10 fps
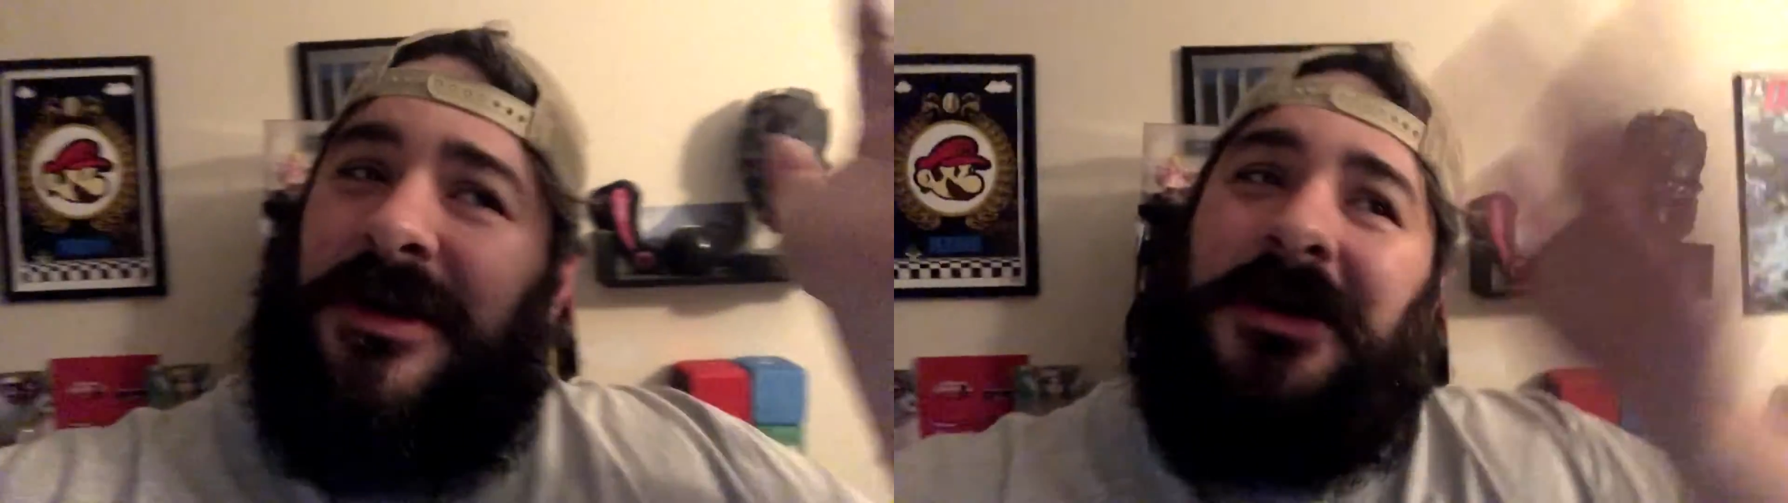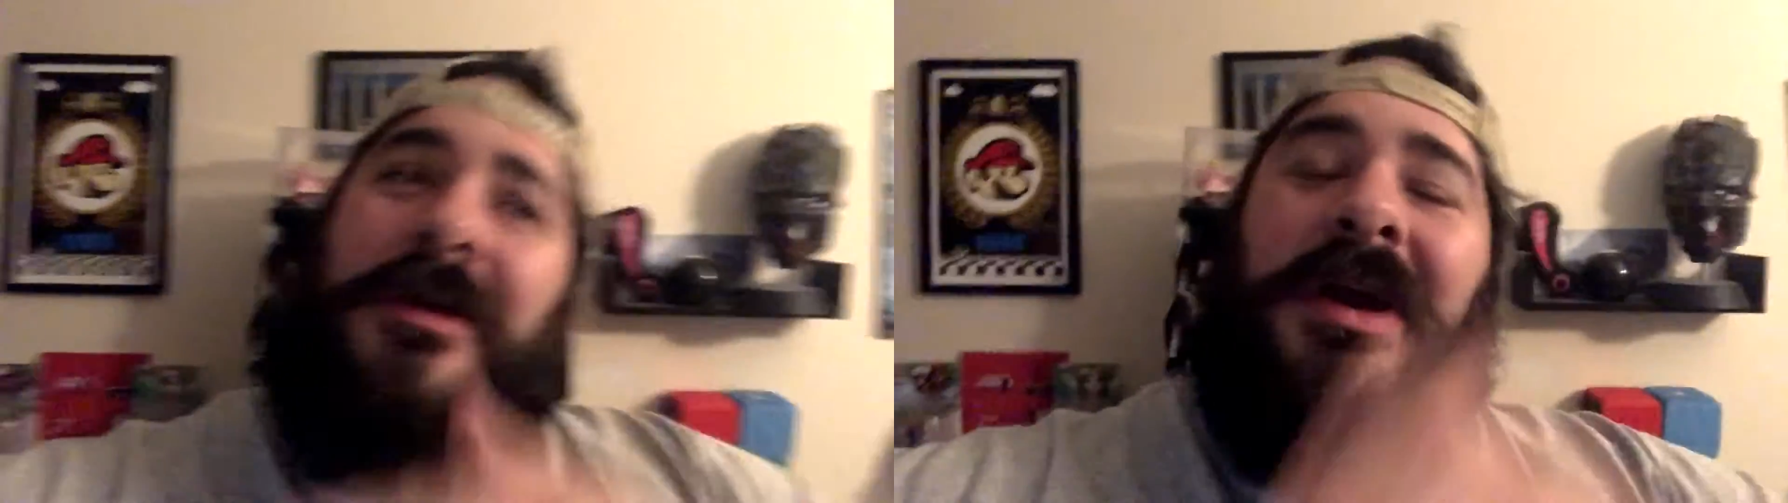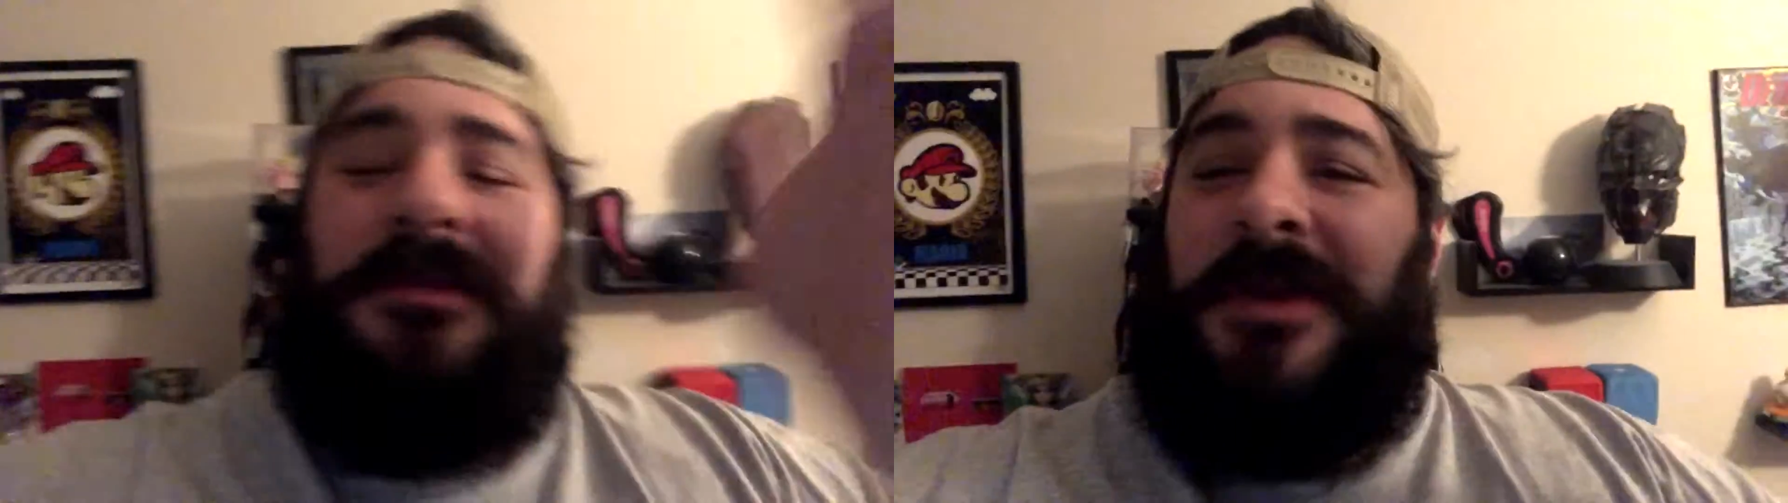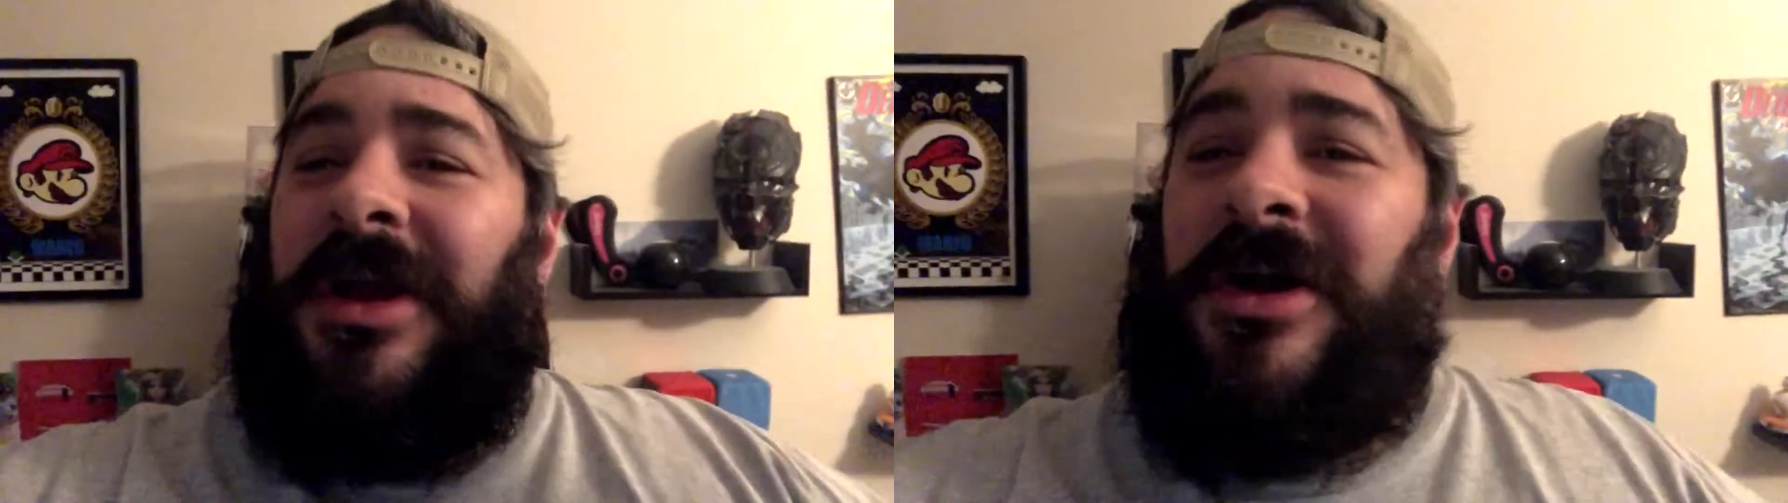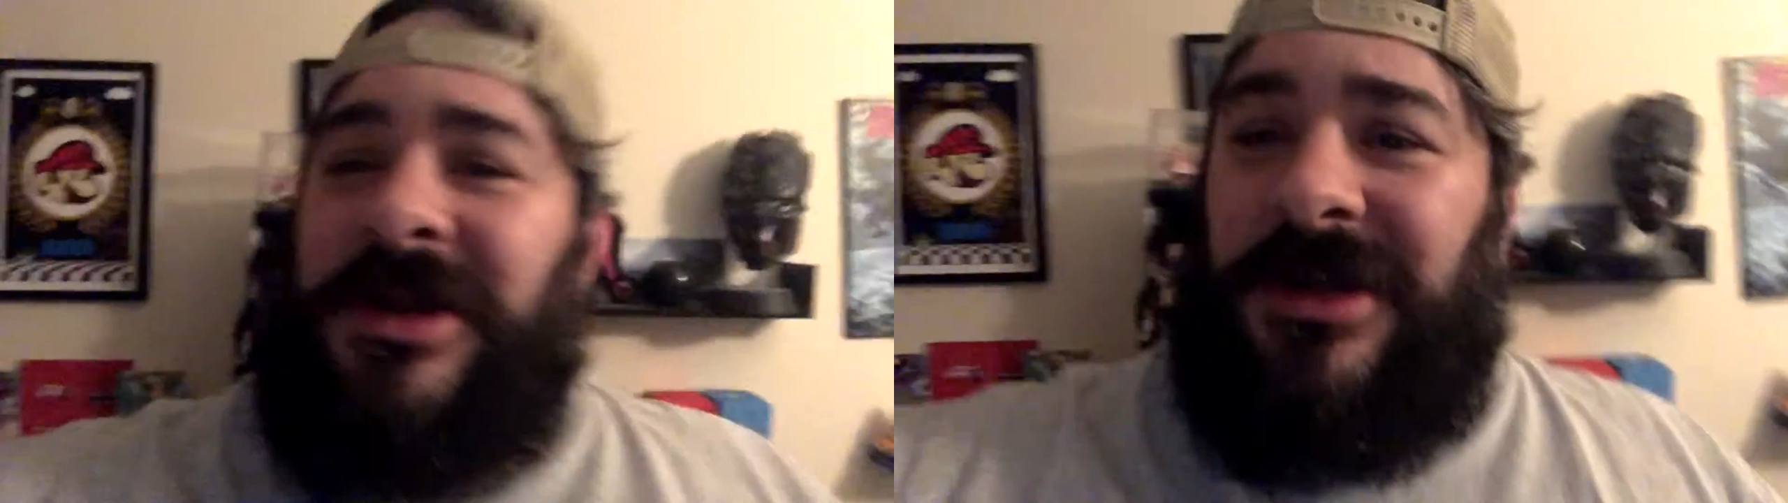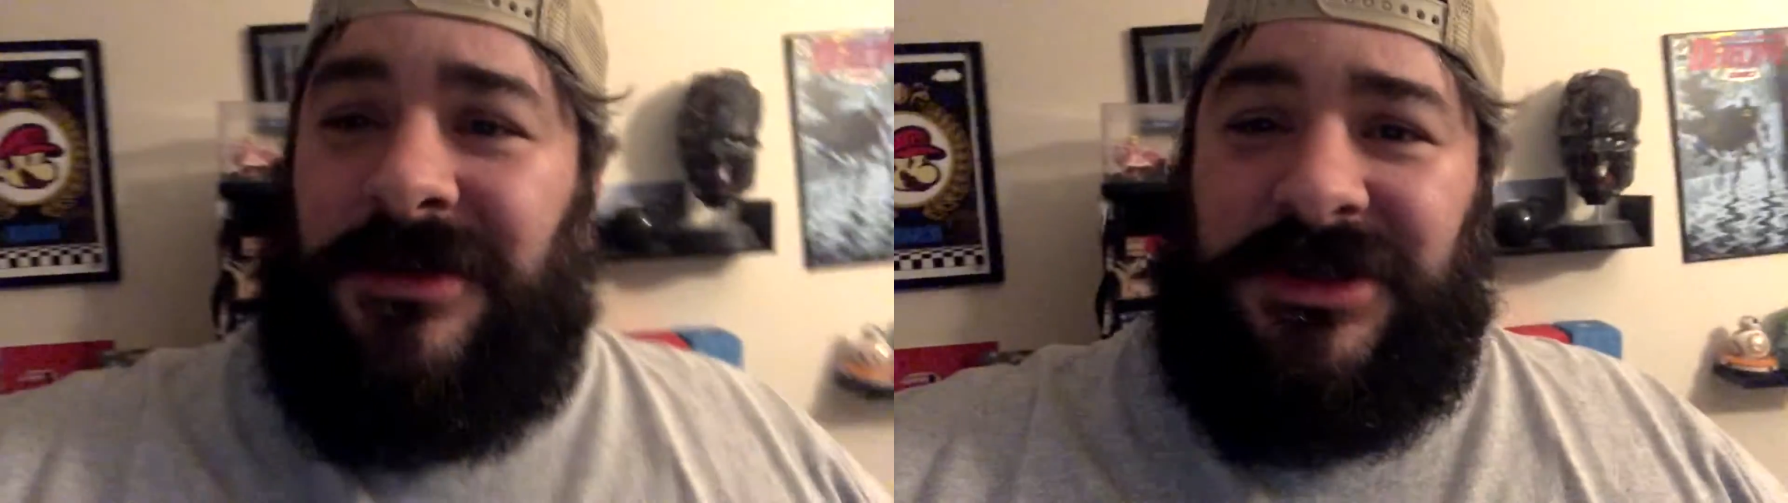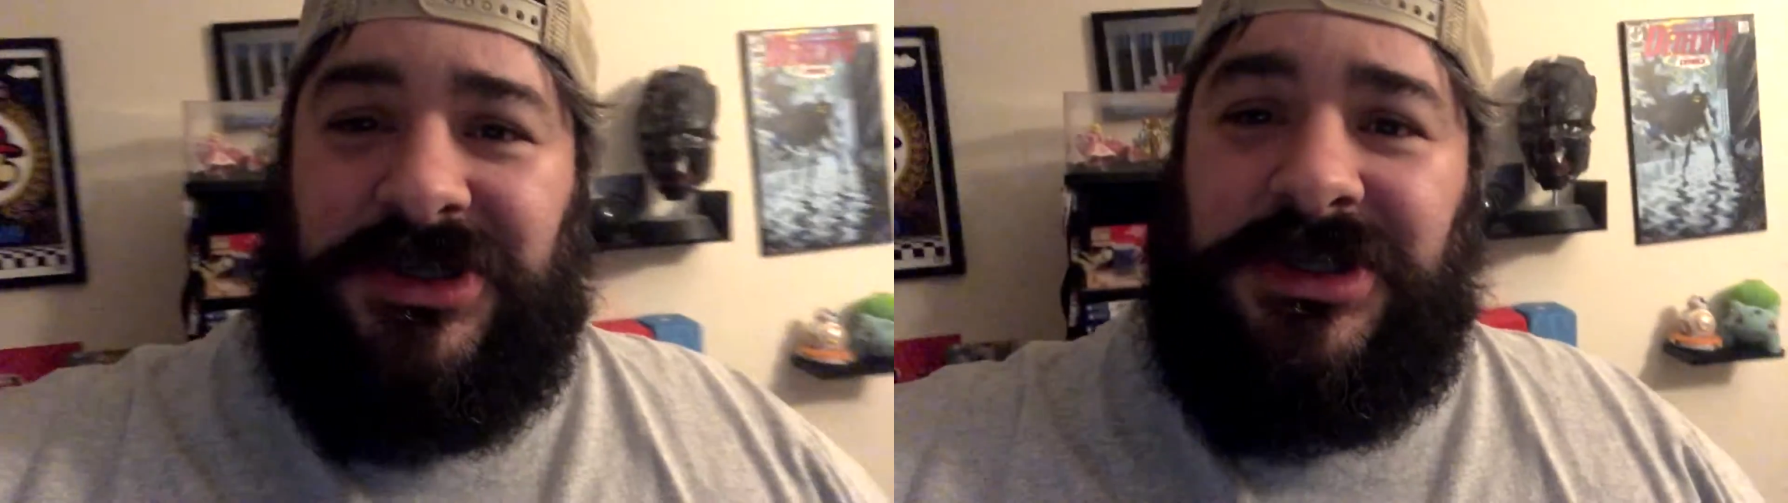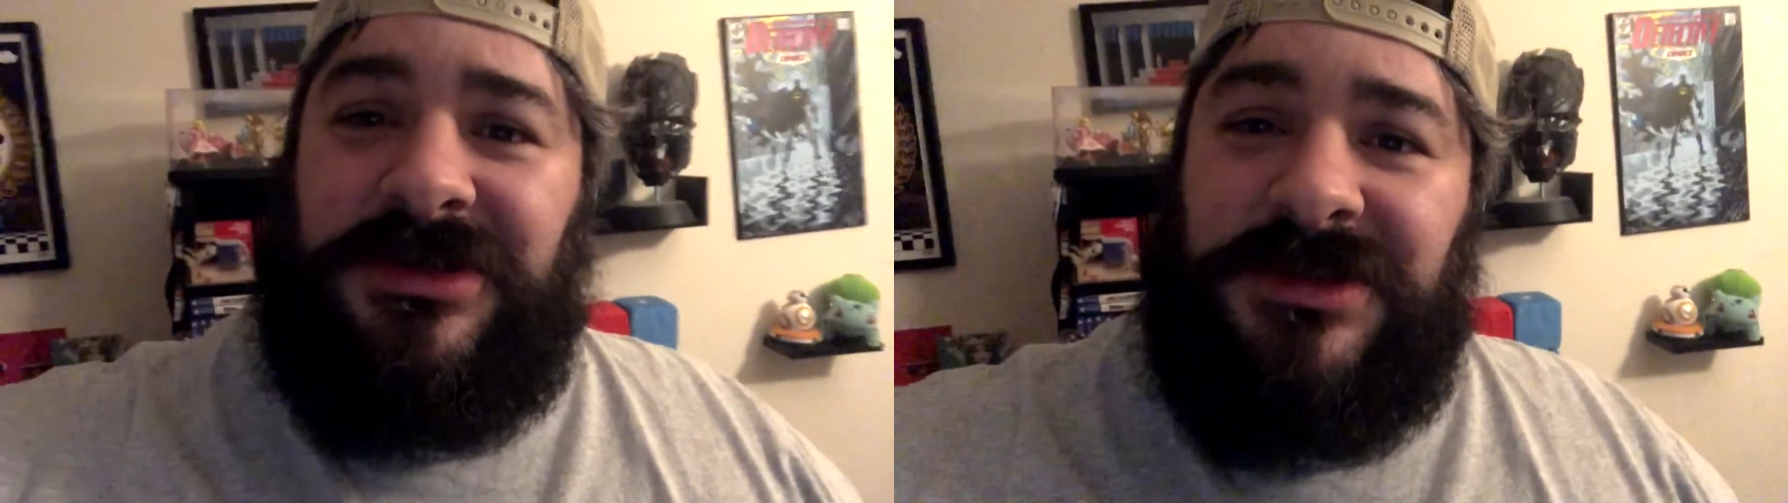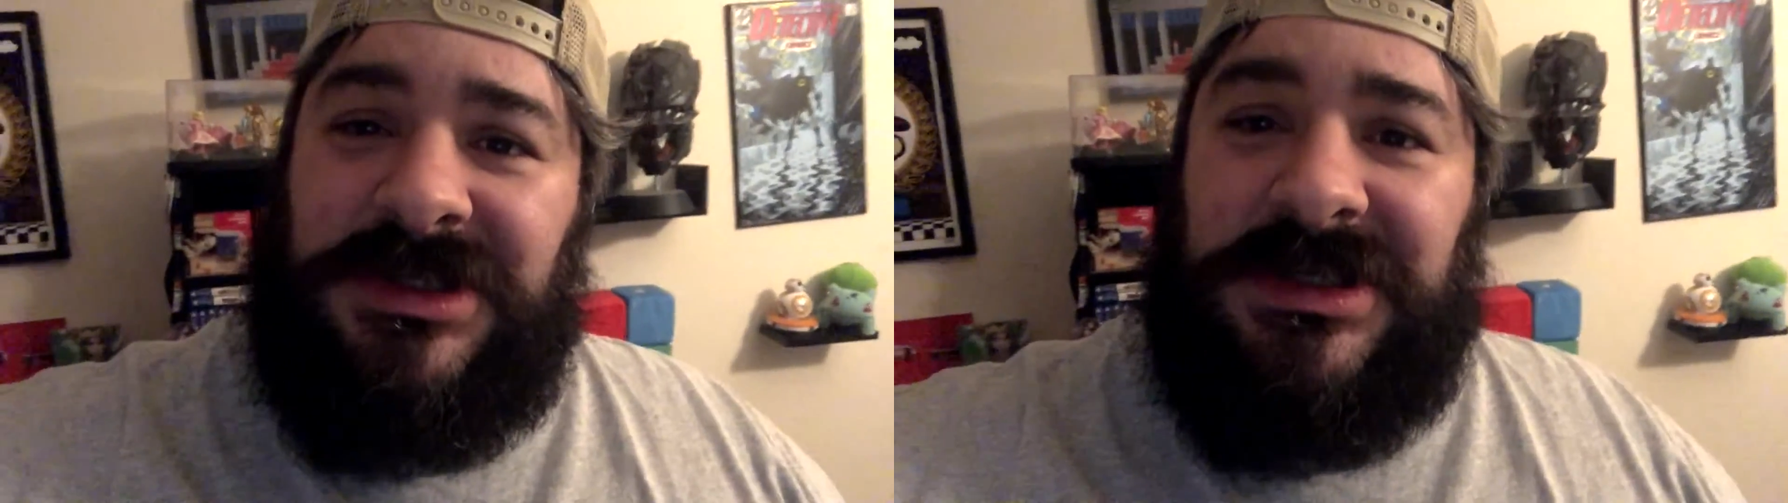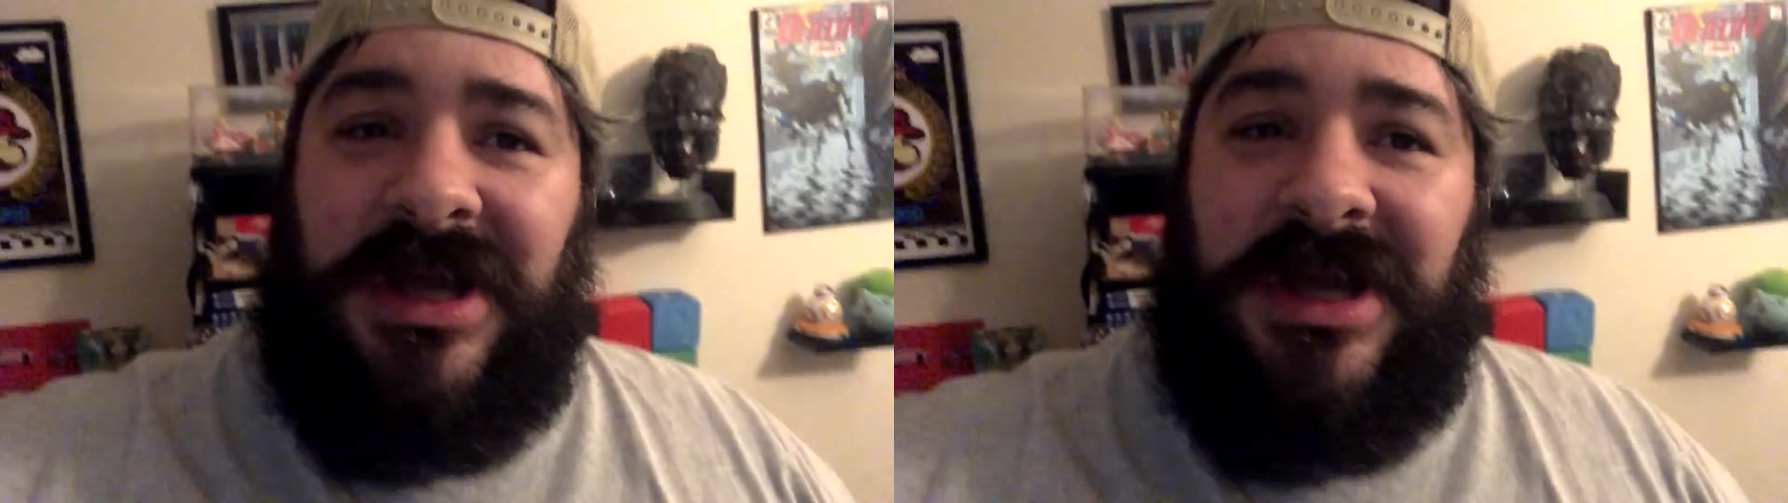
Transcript: around my audio issues.